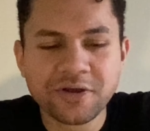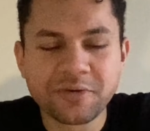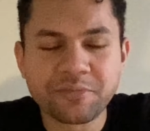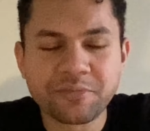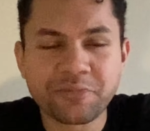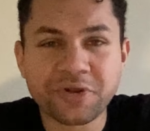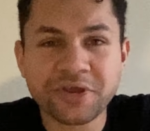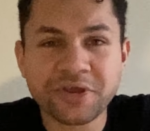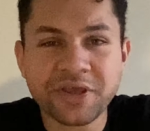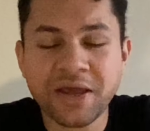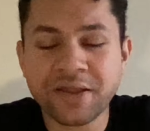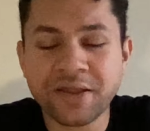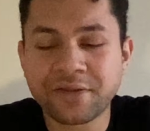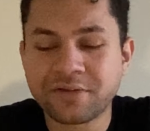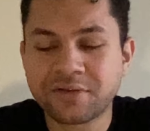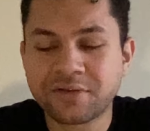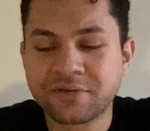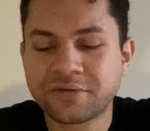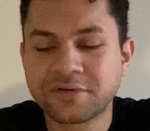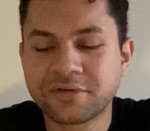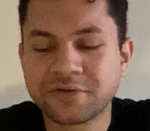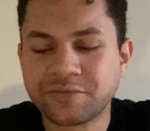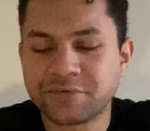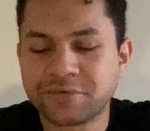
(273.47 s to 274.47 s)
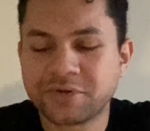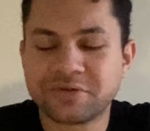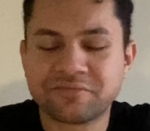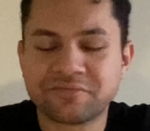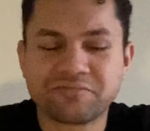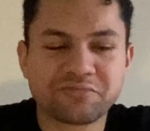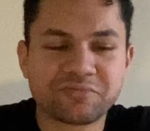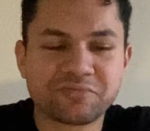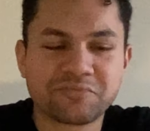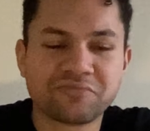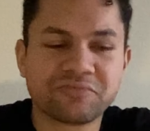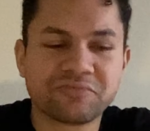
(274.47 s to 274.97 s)
But again,
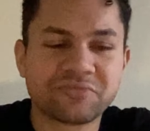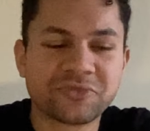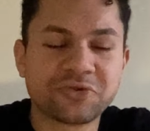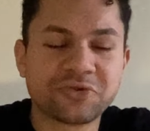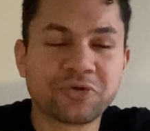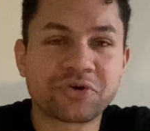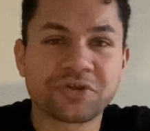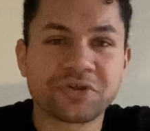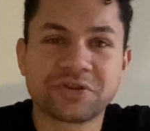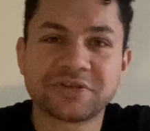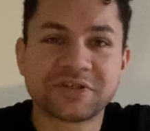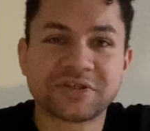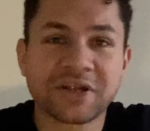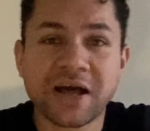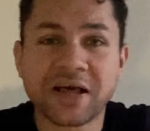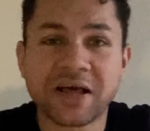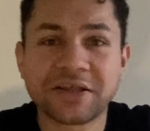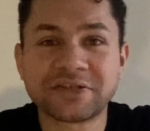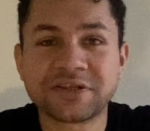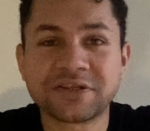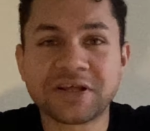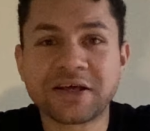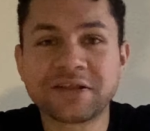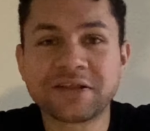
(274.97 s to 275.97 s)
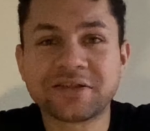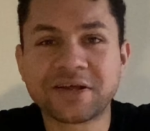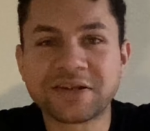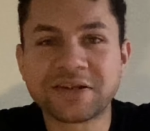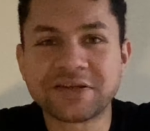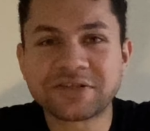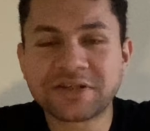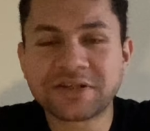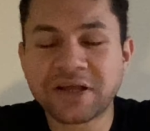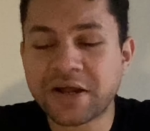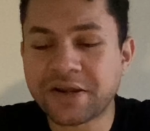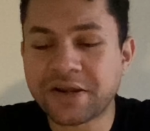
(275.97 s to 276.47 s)
look at the size of that. That
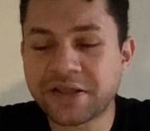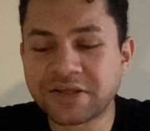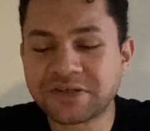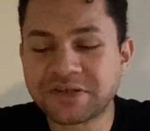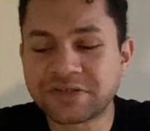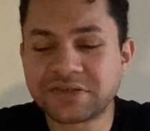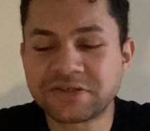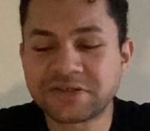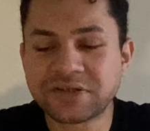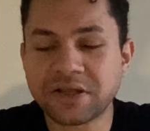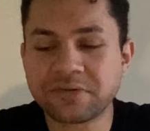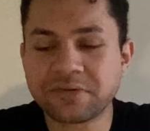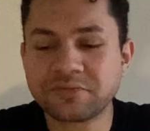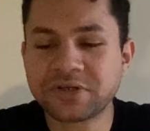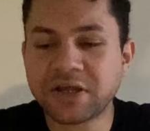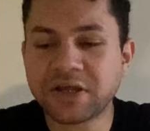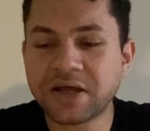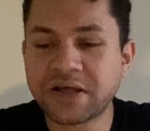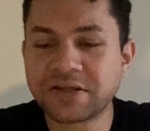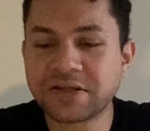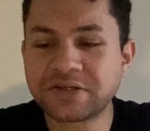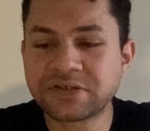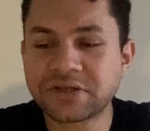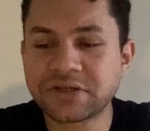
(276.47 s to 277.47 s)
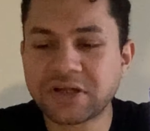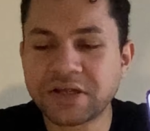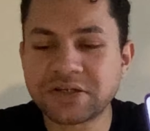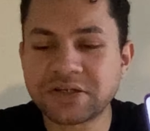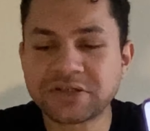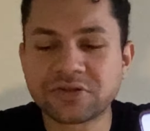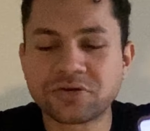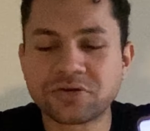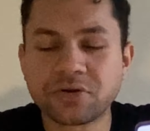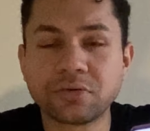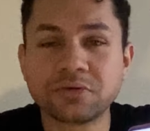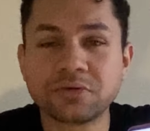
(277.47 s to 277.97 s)
is tiny. It's the same size as
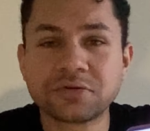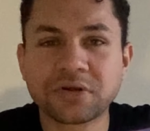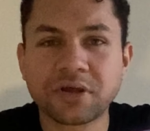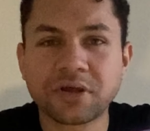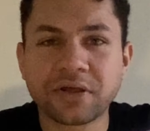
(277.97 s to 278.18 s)
the Note, I